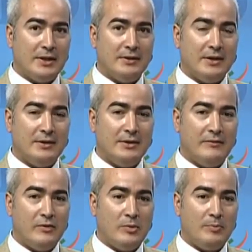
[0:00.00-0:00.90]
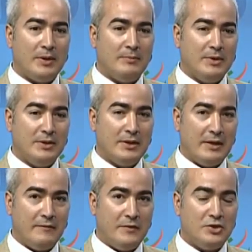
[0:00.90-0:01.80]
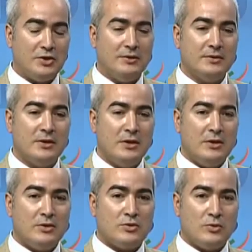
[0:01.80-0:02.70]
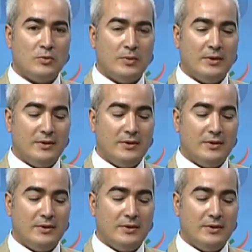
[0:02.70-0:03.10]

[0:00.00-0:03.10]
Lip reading: and develop and being efficient. So